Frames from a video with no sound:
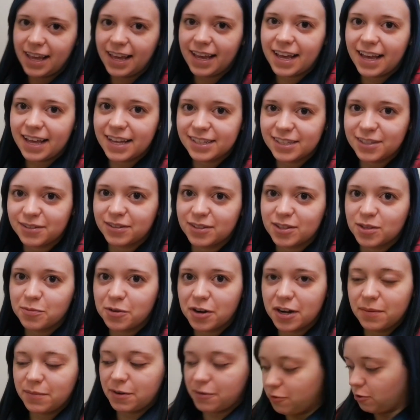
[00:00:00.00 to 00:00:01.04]
Hey guys, so it's the
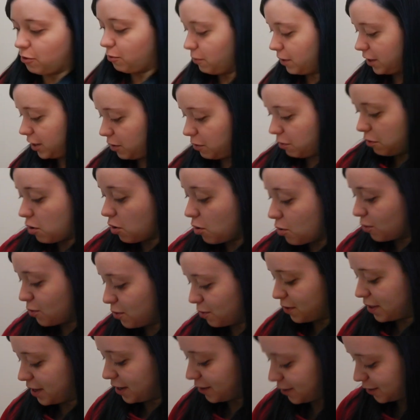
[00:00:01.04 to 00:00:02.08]
morning before work.
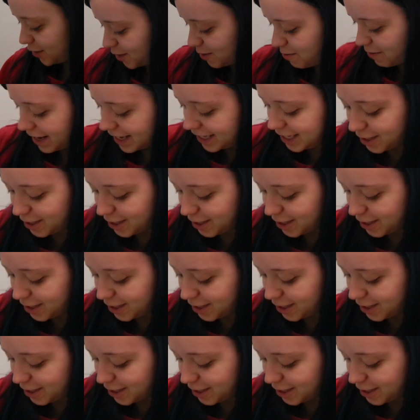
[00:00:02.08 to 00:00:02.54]
Whoa, there goes my